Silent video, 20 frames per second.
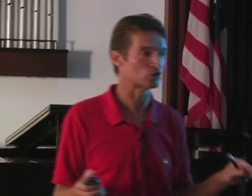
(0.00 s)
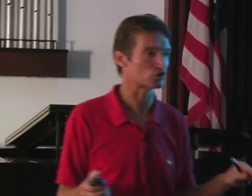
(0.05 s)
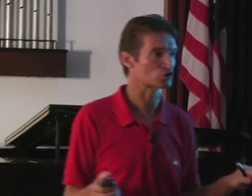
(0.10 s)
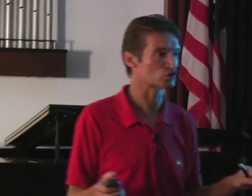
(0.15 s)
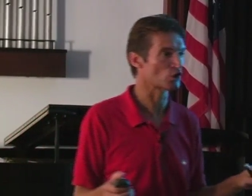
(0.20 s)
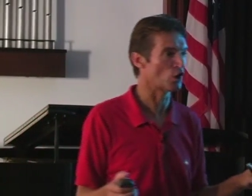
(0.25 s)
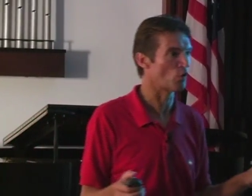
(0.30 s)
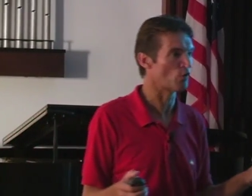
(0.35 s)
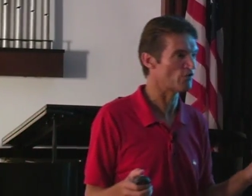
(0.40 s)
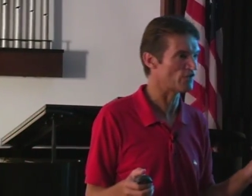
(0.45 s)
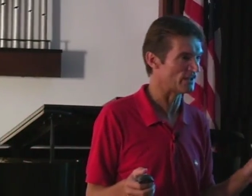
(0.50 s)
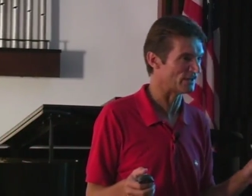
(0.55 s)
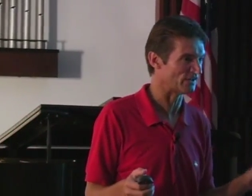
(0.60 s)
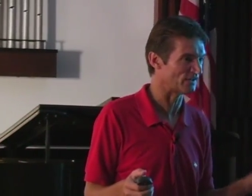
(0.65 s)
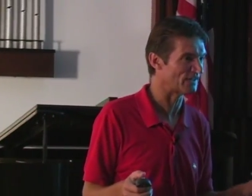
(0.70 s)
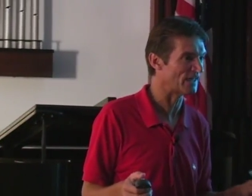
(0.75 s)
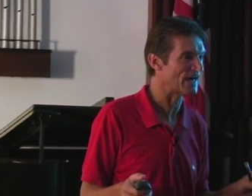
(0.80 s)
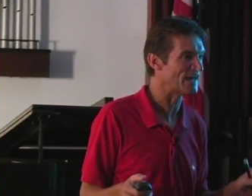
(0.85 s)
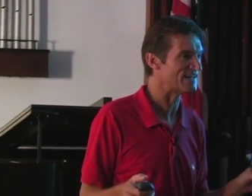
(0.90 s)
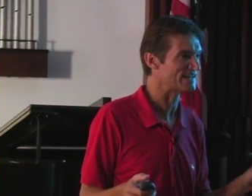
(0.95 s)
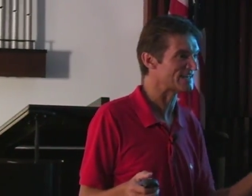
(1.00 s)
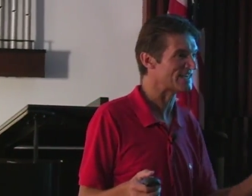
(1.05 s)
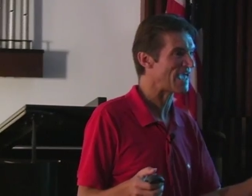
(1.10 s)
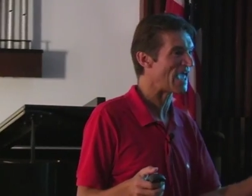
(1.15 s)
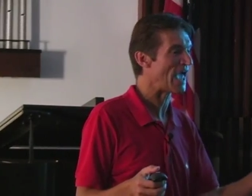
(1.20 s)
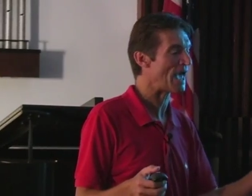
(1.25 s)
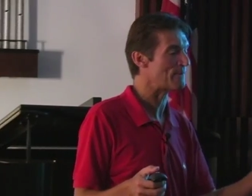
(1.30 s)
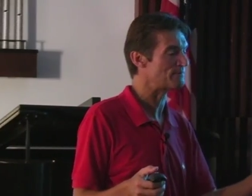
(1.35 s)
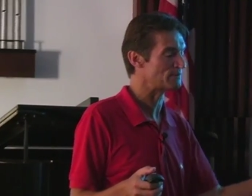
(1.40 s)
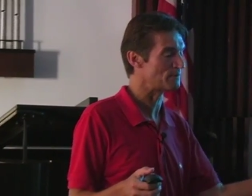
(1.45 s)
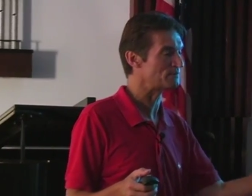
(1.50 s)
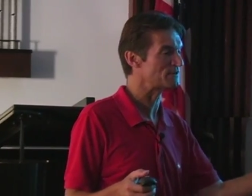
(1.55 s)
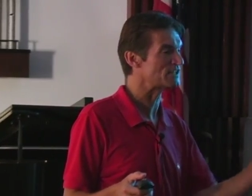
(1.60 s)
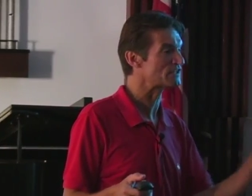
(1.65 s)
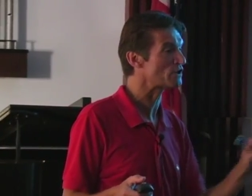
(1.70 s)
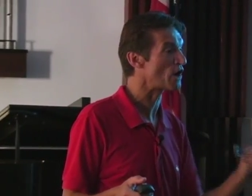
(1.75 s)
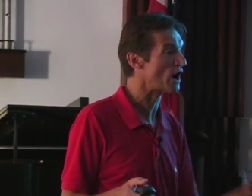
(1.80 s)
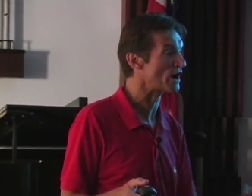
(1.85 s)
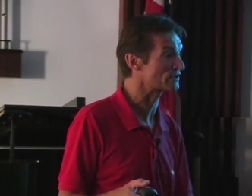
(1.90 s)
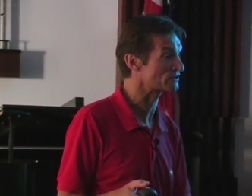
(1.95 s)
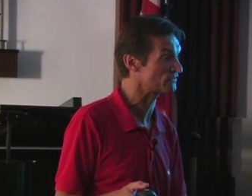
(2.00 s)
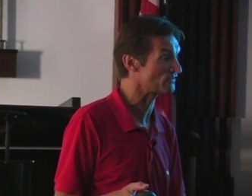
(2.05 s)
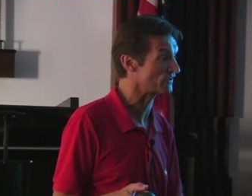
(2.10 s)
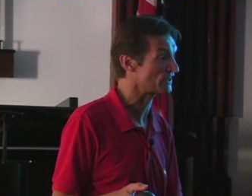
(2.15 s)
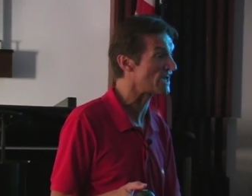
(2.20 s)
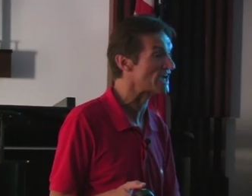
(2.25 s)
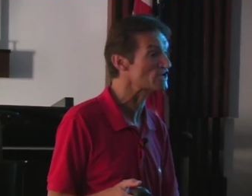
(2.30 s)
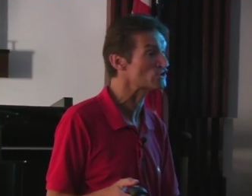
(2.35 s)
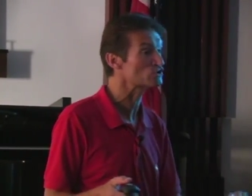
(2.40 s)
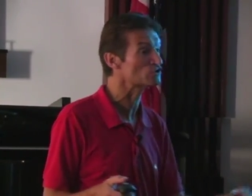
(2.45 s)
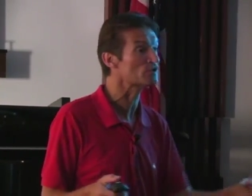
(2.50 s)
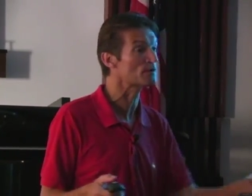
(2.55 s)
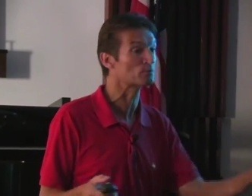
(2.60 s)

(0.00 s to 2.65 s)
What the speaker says: show that lead and cadmium detoxification